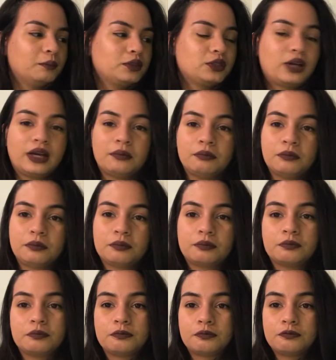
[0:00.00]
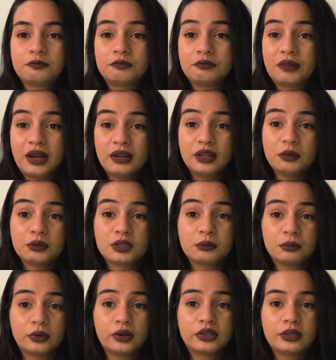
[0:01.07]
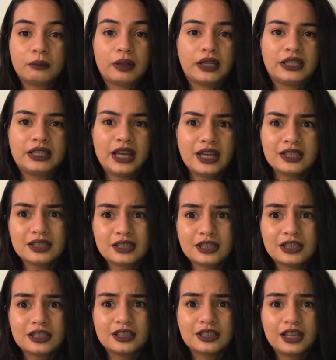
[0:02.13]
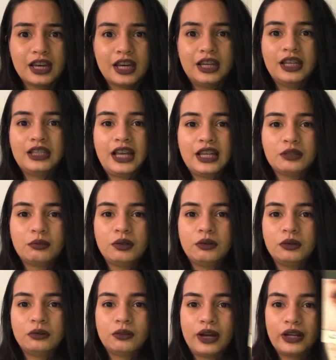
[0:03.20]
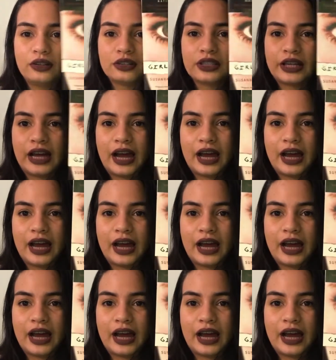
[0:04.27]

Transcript: So I found it was a book and I'm like, yes. And it has Winona Ryder's like